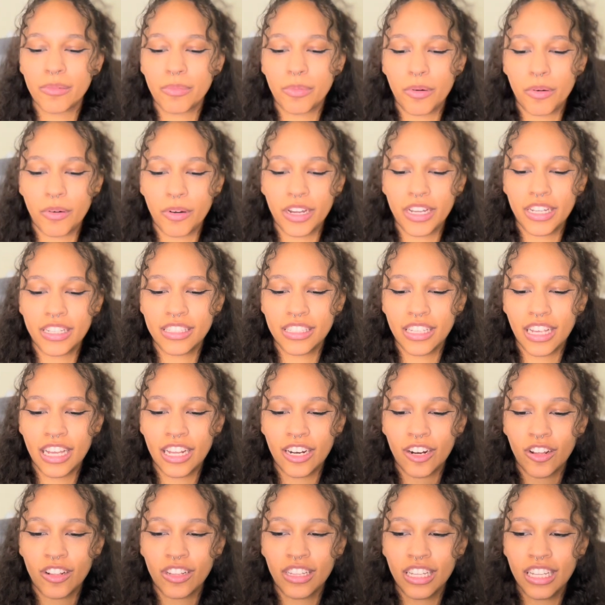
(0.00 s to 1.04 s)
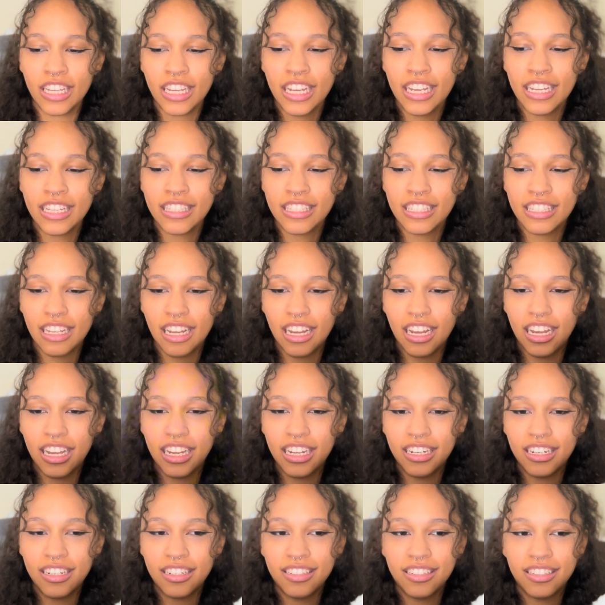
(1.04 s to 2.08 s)
points, and on the
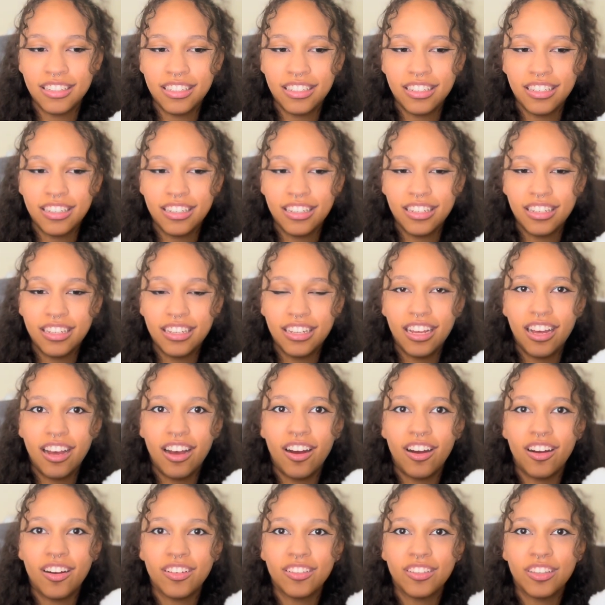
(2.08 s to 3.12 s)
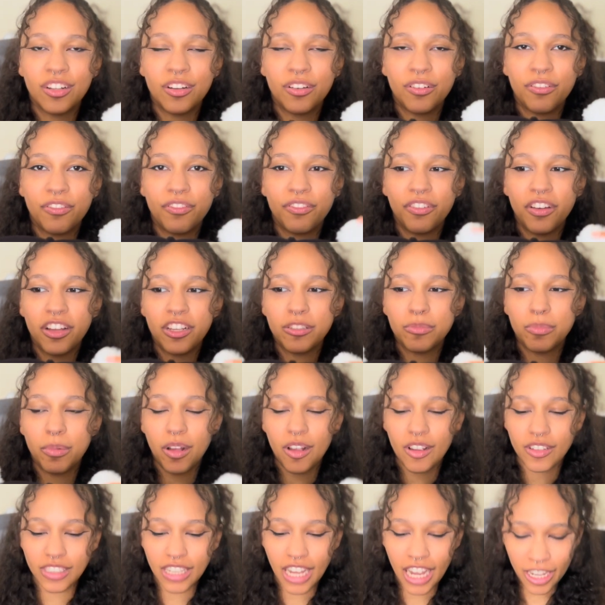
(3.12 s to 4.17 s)
inside are little fuzz
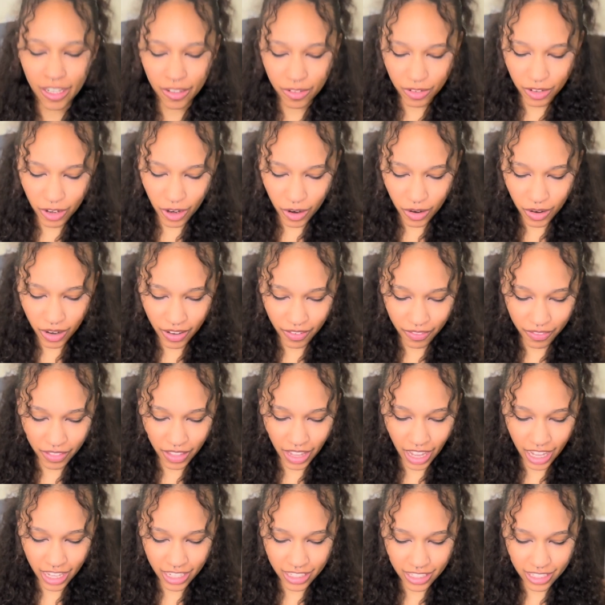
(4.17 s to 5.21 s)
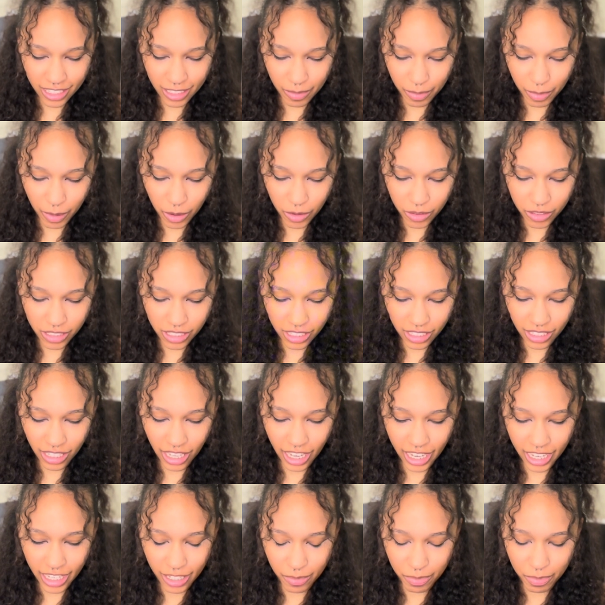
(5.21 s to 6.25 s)
balls. I don't know if that's supposed to
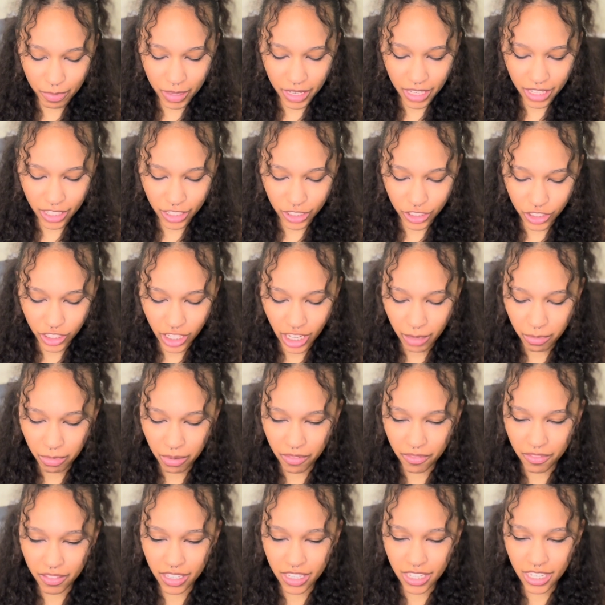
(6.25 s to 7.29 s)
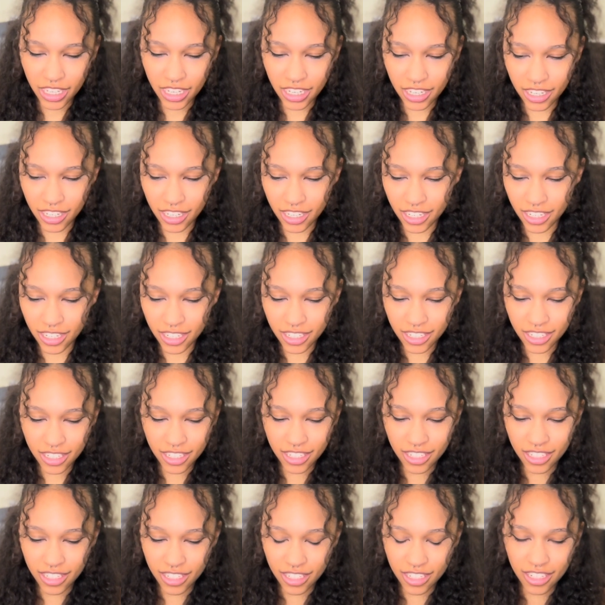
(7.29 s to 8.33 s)
like be the shape of the ear
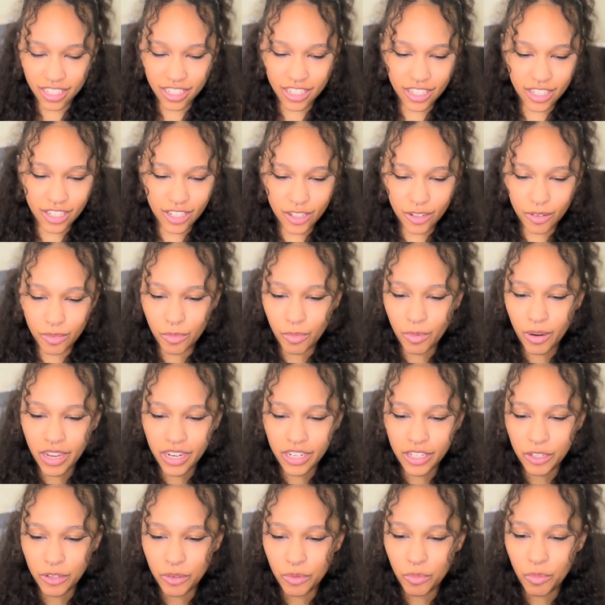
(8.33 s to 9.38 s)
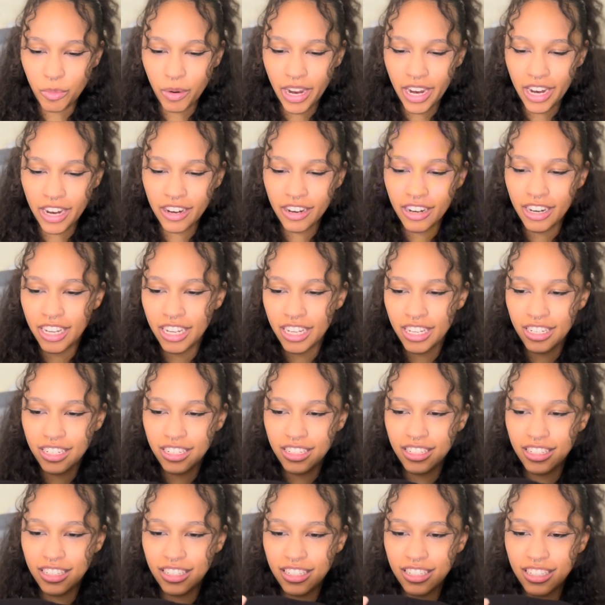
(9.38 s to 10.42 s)
when you wear it,
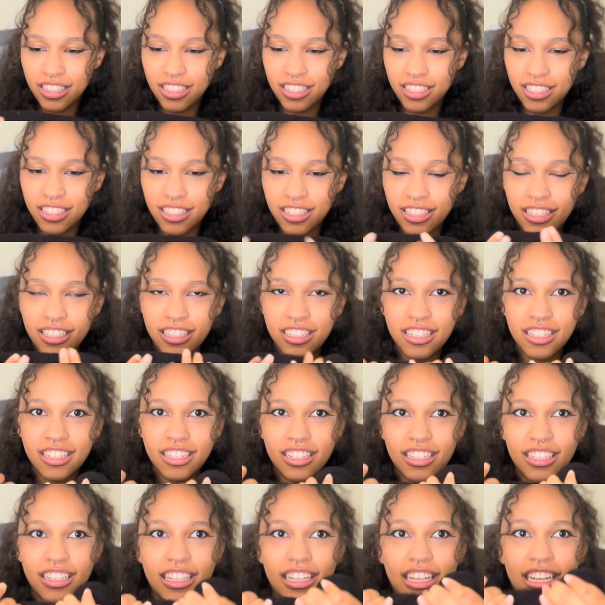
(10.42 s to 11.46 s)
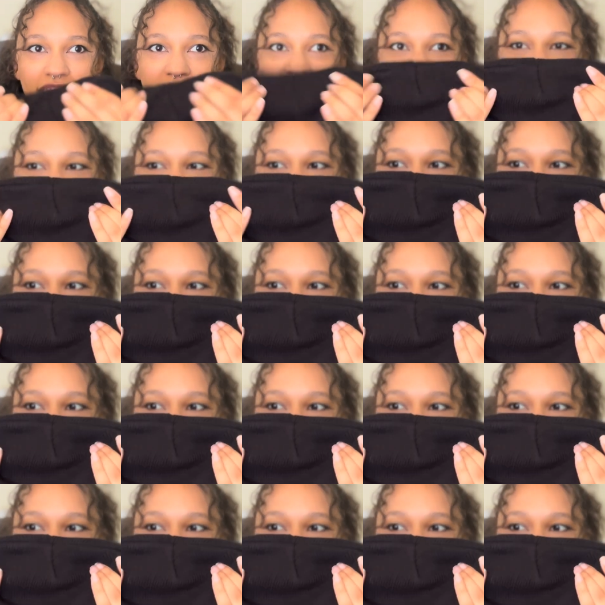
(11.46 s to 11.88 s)
like